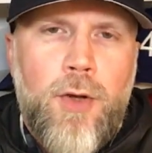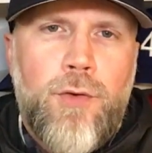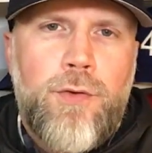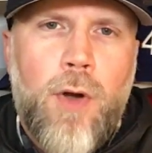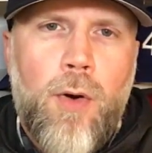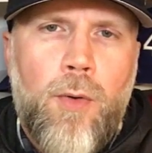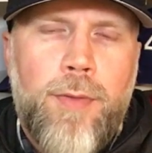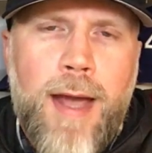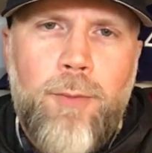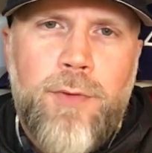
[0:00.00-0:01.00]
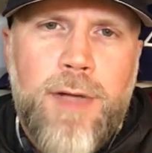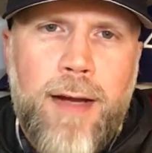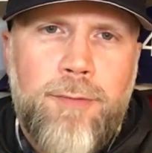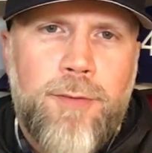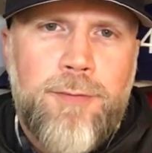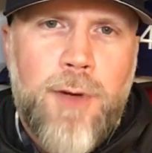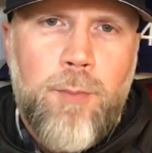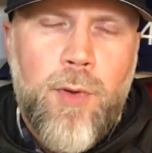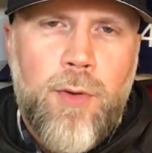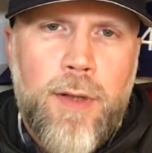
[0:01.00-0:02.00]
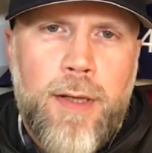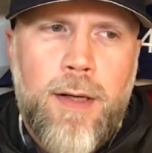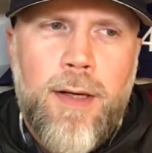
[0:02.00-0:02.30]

So that was kind of a fumble.